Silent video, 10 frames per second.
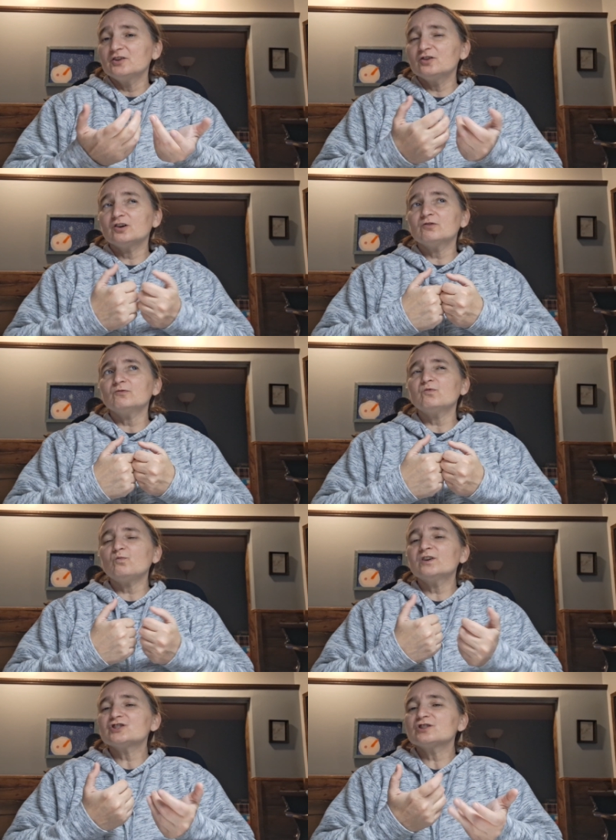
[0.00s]
you know,
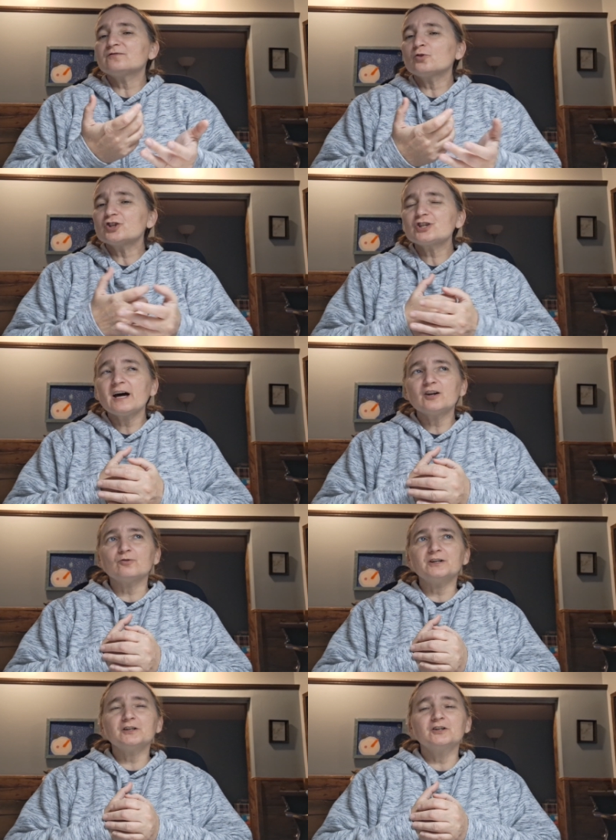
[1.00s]
what is the
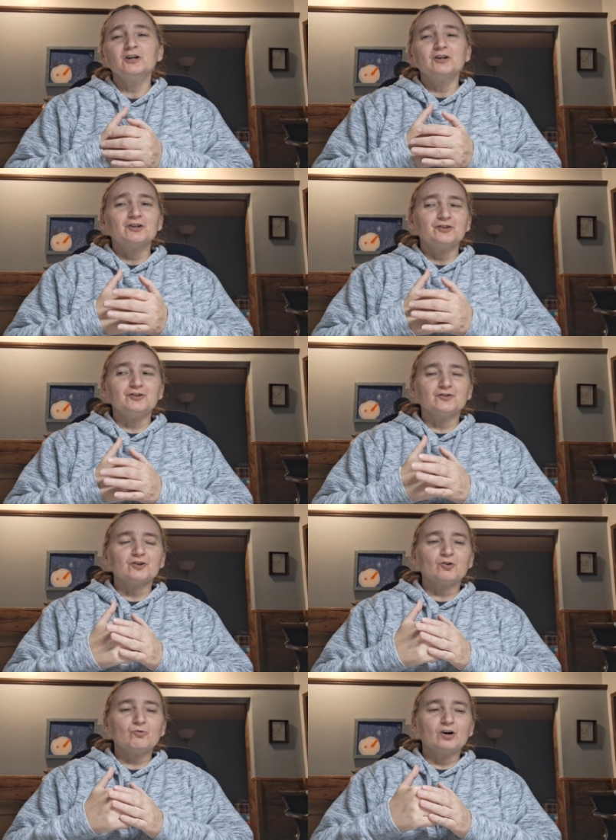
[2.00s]
foreshadowing? You
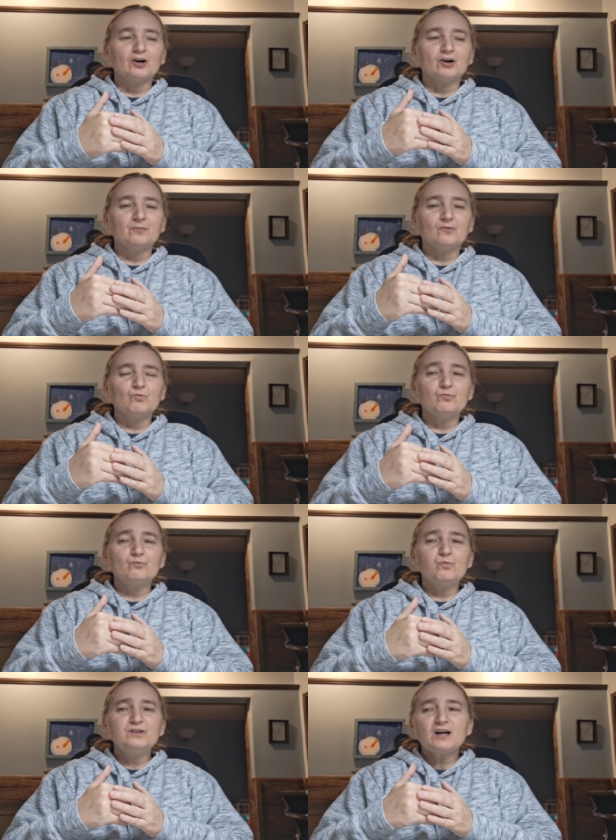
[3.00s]
know, uh,
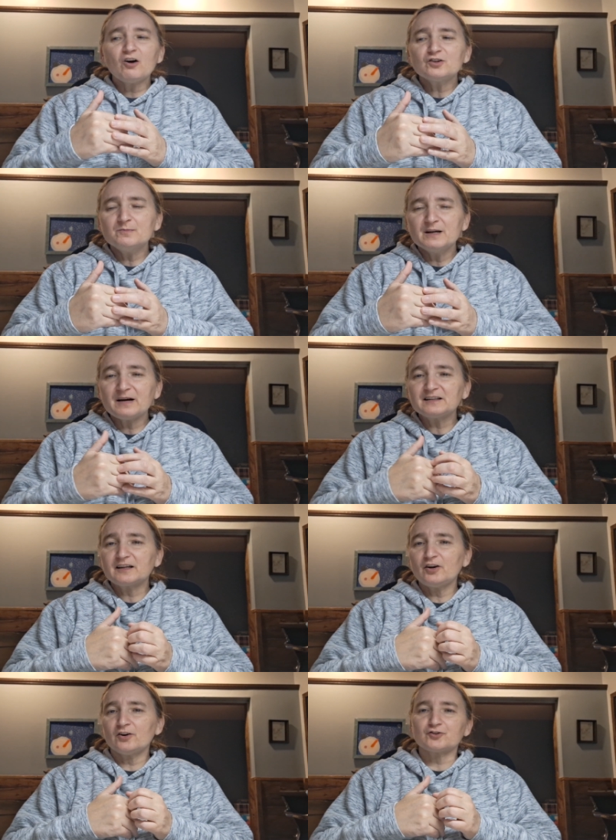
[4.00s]
talk to me about the
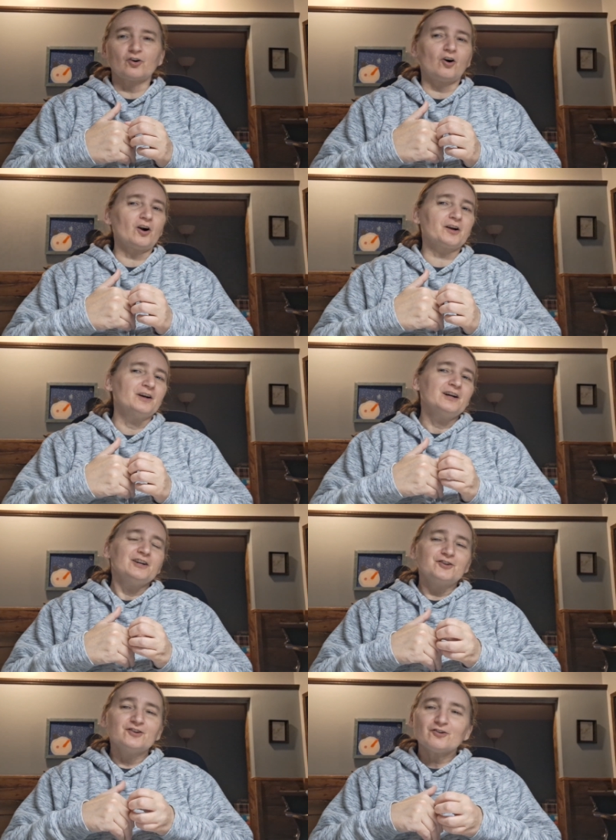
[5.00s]
character arc.
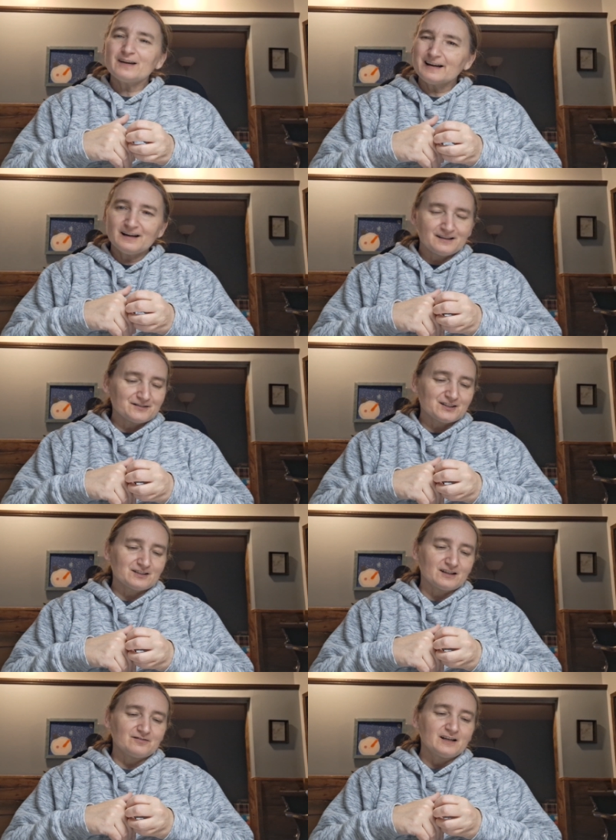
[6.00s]
You know, that kind of
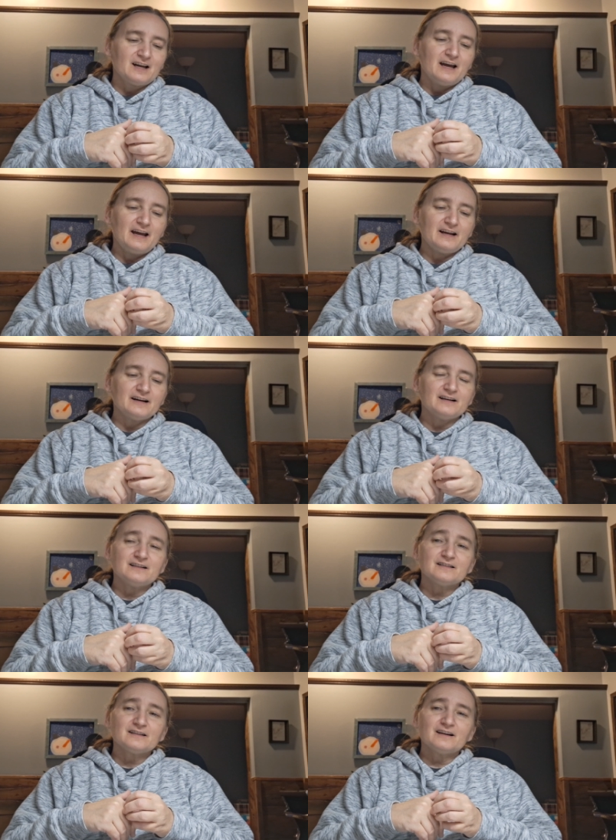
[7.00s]
stuff.
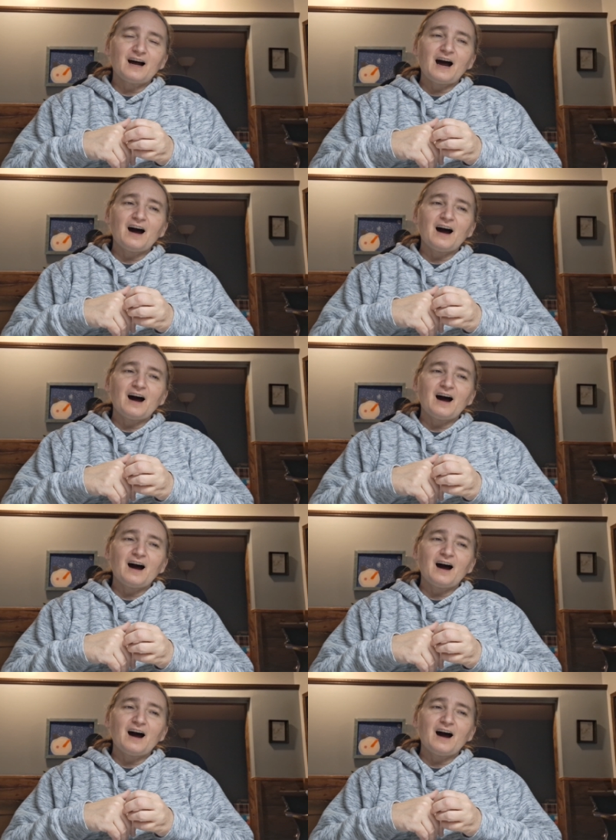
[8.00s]
And